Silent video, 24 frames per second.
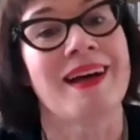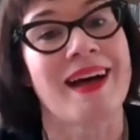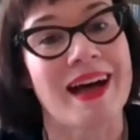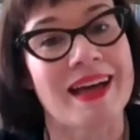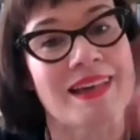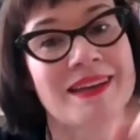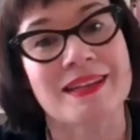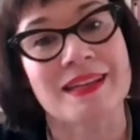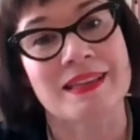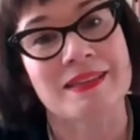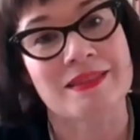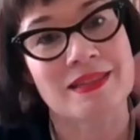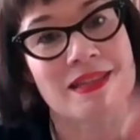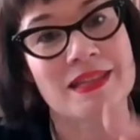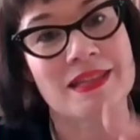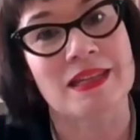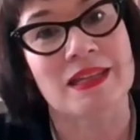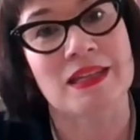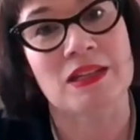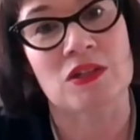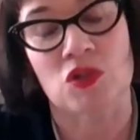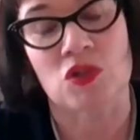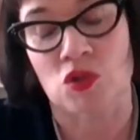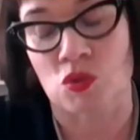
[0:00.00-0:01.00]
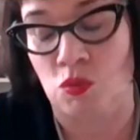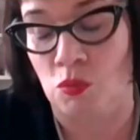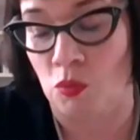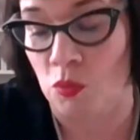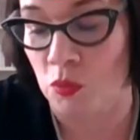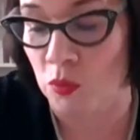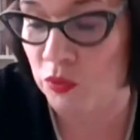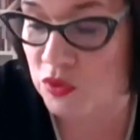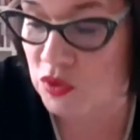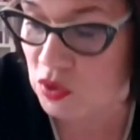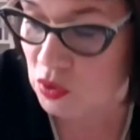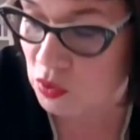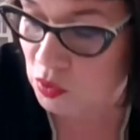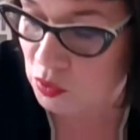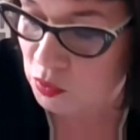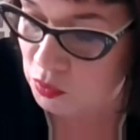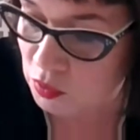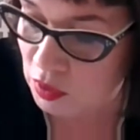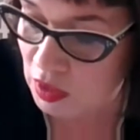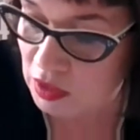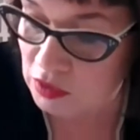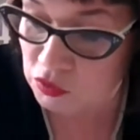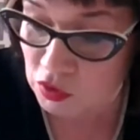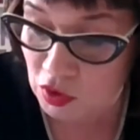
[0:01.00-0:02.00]
and indeed to
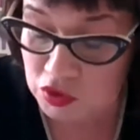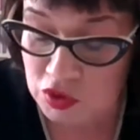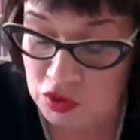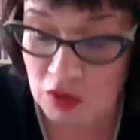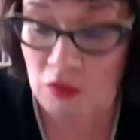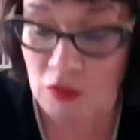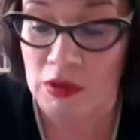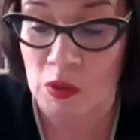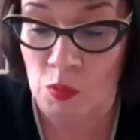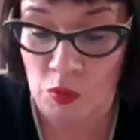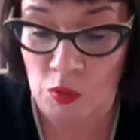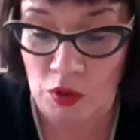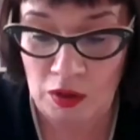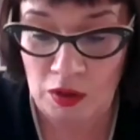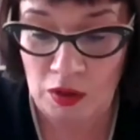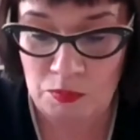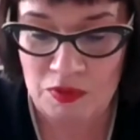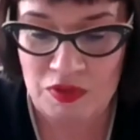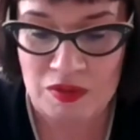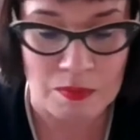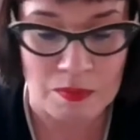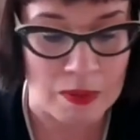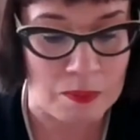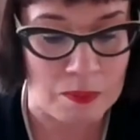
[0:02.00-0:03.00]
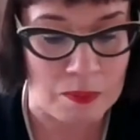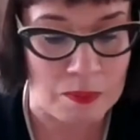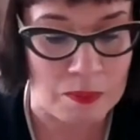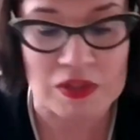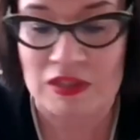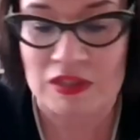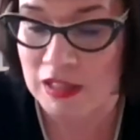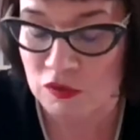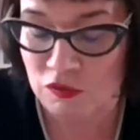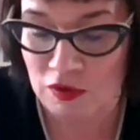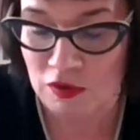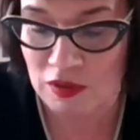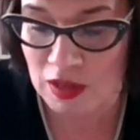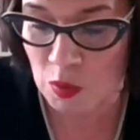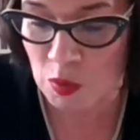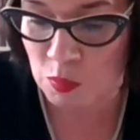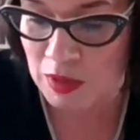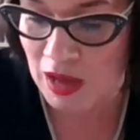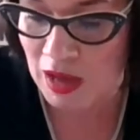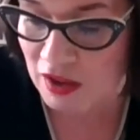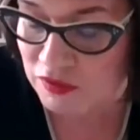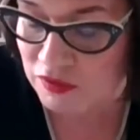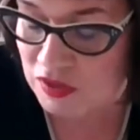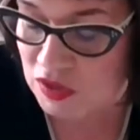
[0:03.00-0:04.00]
also not only work with the member states for that,
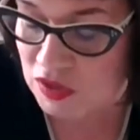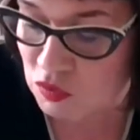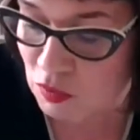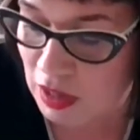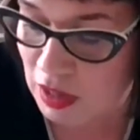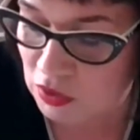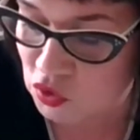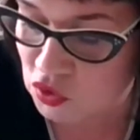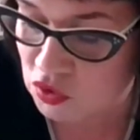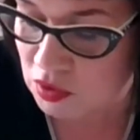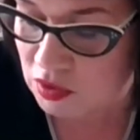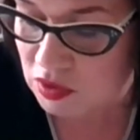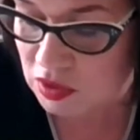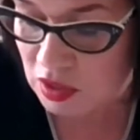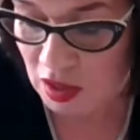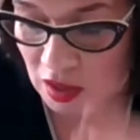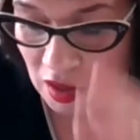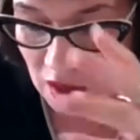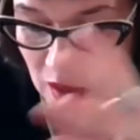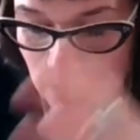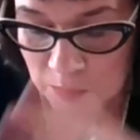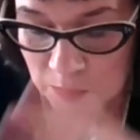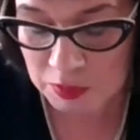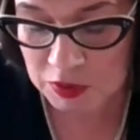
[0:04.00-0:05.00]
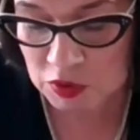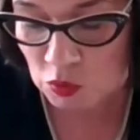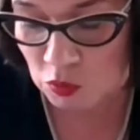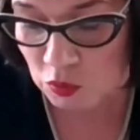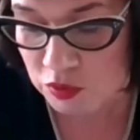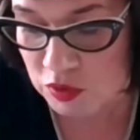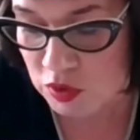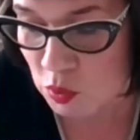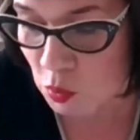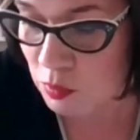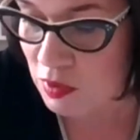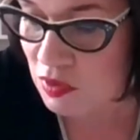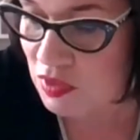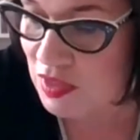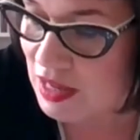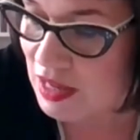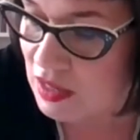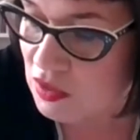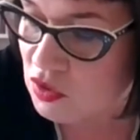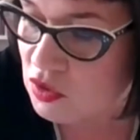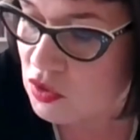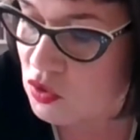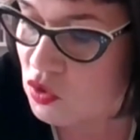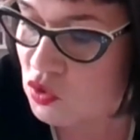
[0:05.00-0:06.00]
we have structures, but also with the
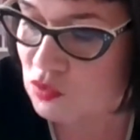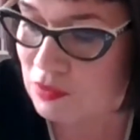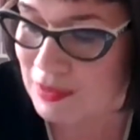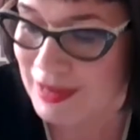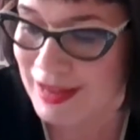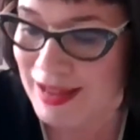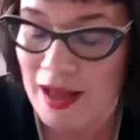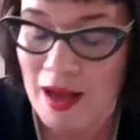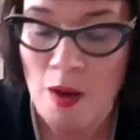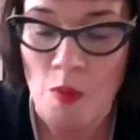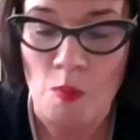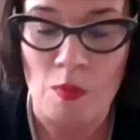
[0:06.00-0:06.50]
industry.